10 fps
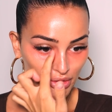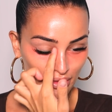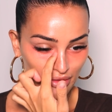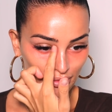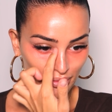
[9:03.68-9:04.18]
you
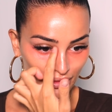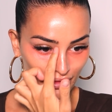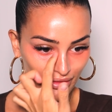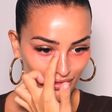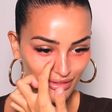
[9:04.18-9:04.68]
even
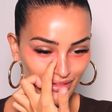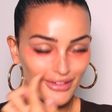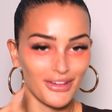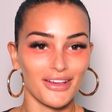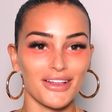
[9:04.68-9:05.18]
more.
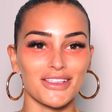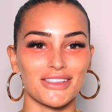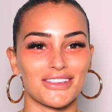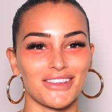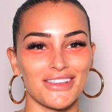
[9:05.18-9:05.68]

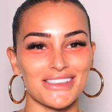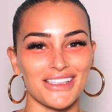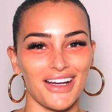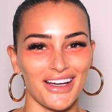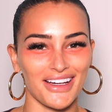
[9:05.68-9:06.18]
So it's
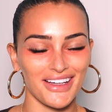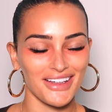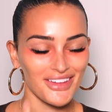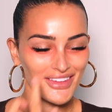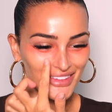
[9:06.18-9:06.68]
like,
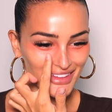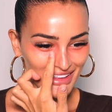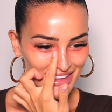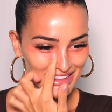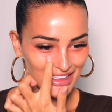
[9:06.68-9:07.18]

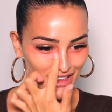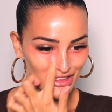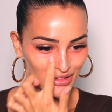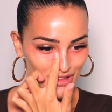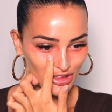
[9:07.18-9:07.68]
it's a
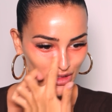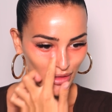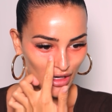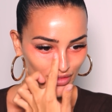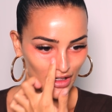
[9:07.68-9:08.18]
catch-22,
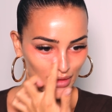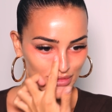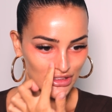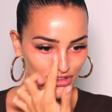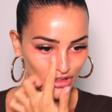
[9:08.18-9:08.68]
but I feel like I'm in
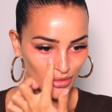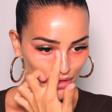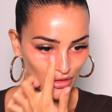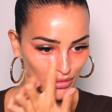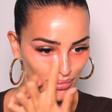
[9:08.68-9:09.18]
such a good
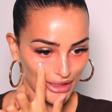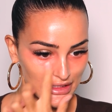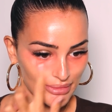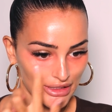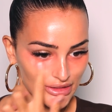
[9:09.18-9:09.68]

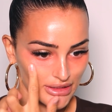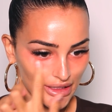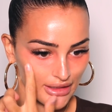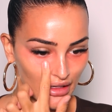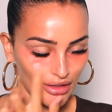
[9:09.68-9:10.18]
place
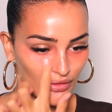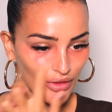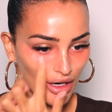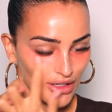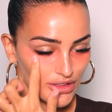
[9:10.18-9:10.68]
mentally now
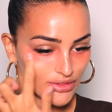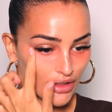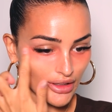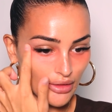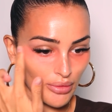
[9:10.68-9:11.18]
that I just feel
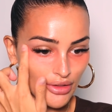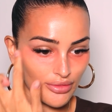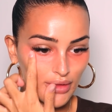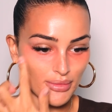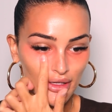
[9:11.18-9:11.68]
like it won't
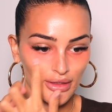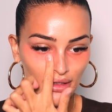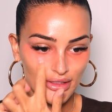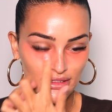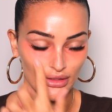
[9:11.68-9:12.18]
affect me
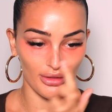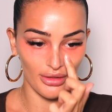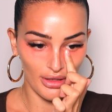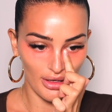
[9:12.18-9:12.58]
anyway. So